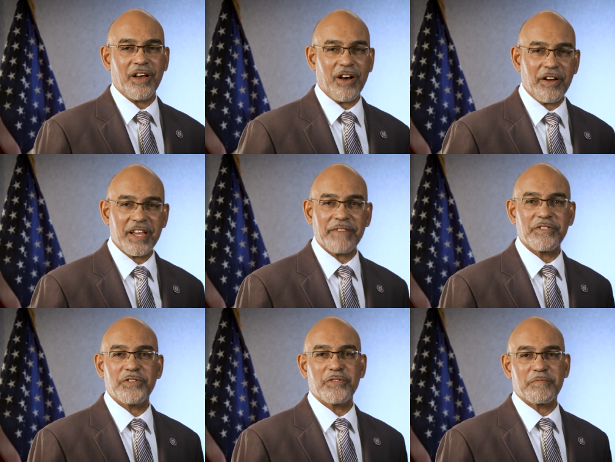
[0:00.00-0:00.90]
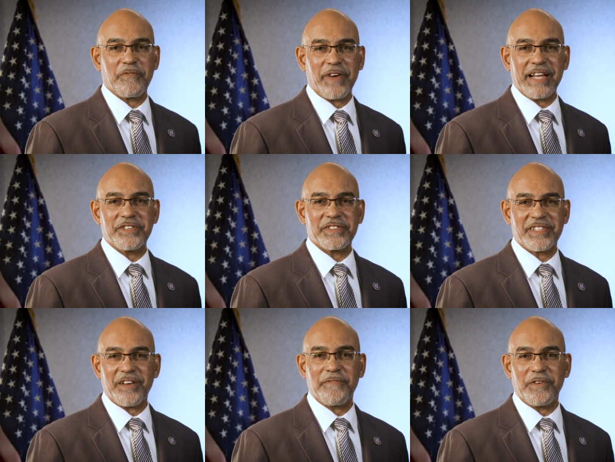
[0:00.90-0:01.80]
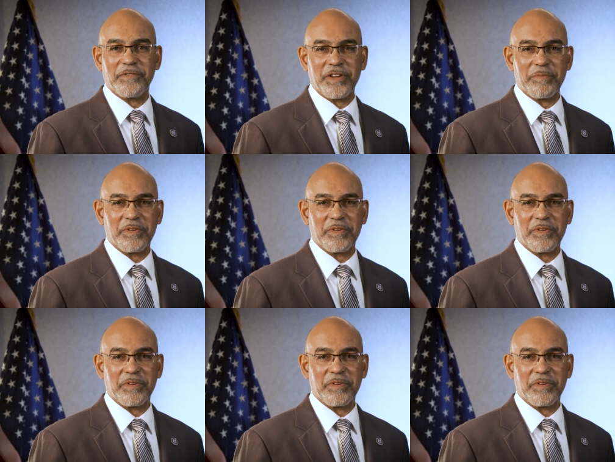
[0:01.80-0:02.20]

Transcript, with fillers: All you have to do is provide your cell phone number.